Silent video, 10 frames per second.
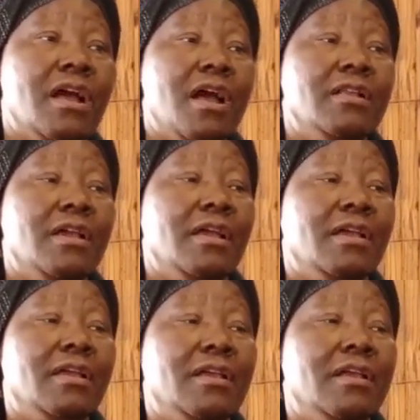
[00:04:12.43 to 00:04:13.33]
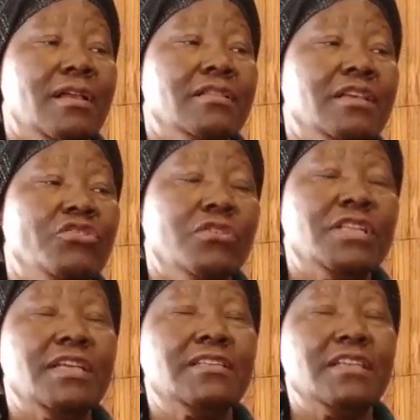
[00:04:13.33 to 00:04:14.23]
and uh, the
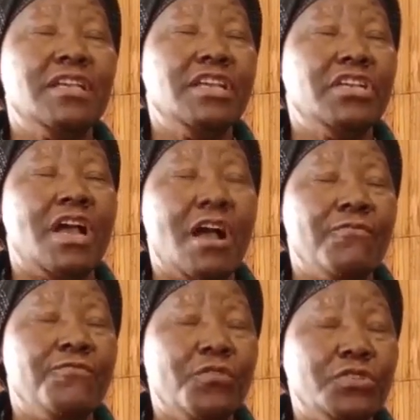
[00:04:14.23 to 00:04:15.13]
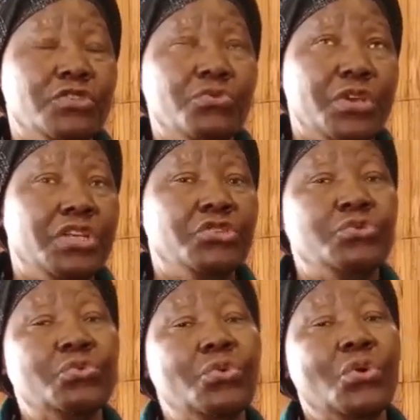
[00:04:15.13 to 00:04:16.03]
doctors are forced to
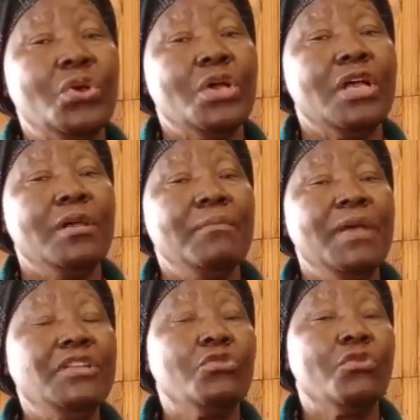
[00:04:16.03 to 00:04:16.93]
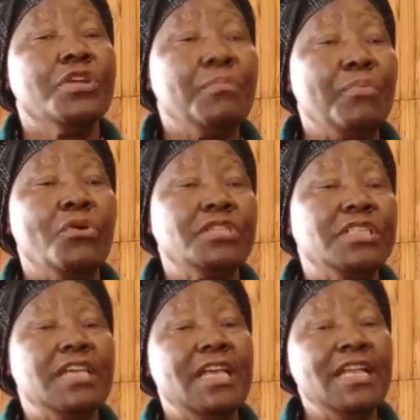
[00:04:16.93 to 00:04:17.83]
issue eh, medical
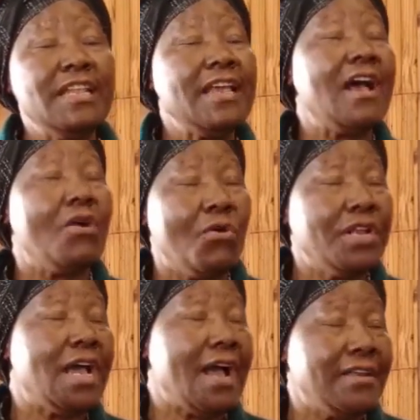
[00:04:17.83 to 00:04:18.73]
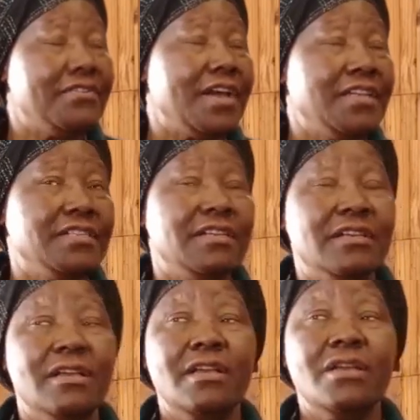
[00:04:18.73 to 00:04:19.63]
reports in their own
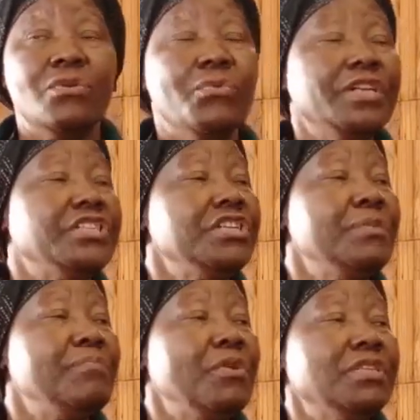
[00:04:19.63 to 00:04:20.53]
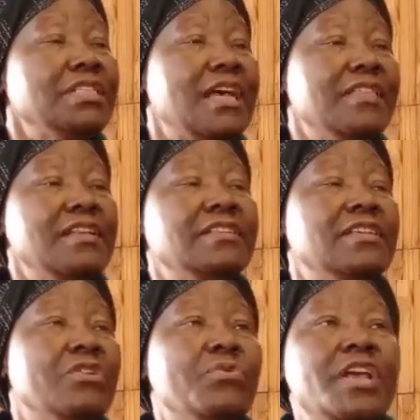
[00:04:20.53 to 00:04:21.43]
handwriting, which reports are then
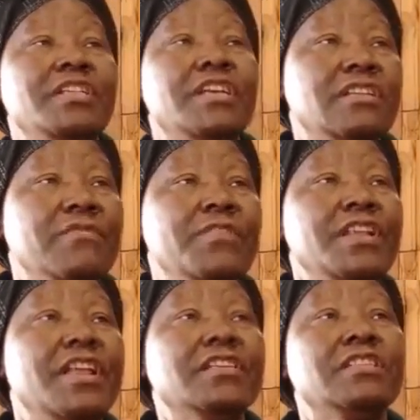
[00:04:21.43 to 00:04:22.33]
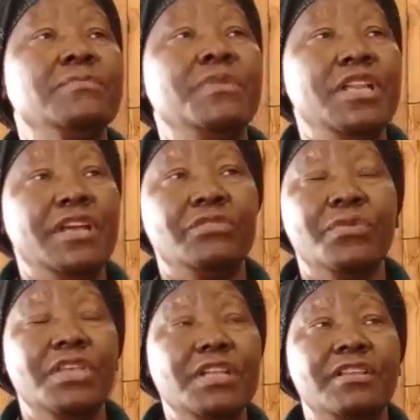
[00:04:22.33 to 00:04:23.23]
circulated the very next minute,
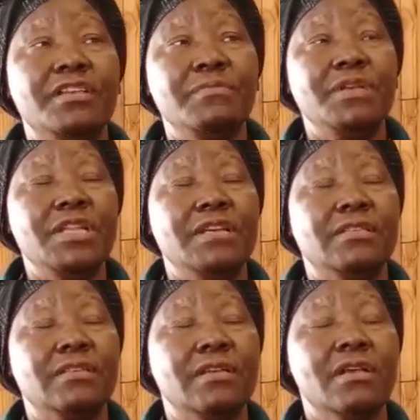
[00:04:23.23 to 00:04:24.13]
within 30 minutes,